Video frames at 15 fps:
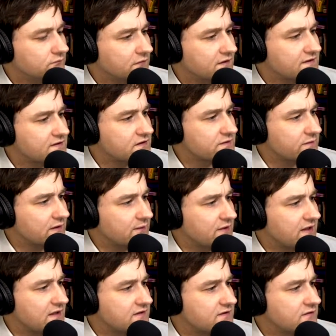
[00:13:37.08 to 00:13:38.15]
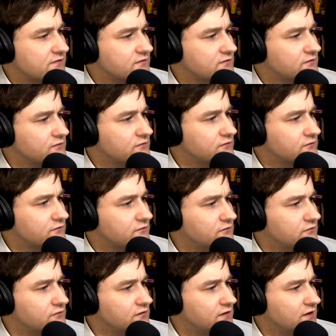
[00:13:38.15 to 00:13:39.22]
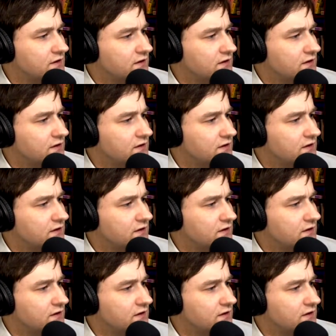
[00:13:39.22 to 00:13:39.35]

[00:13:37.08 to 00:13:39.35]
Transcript: Excuse me. Let me get to...